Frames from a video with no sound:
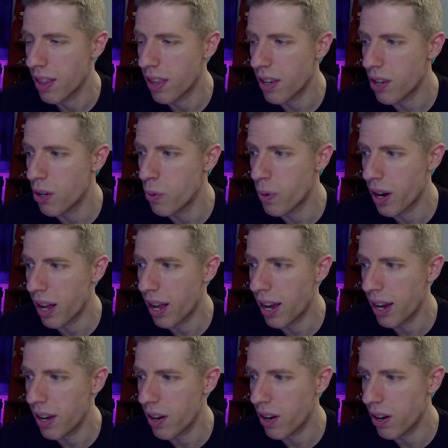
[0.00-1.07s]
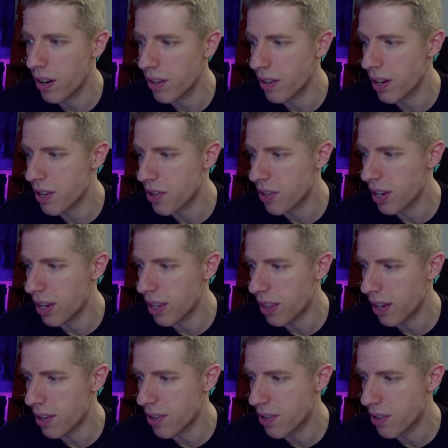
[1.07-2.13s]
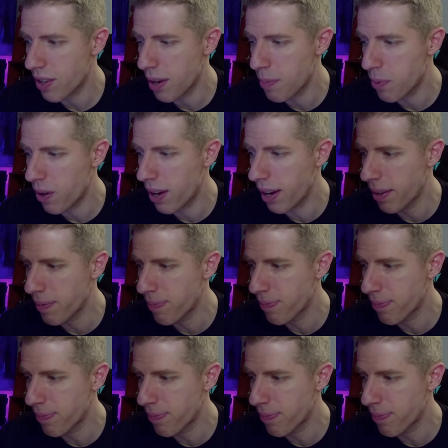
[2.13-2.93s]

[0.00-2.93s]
And you and I are uh, seeing things the same way.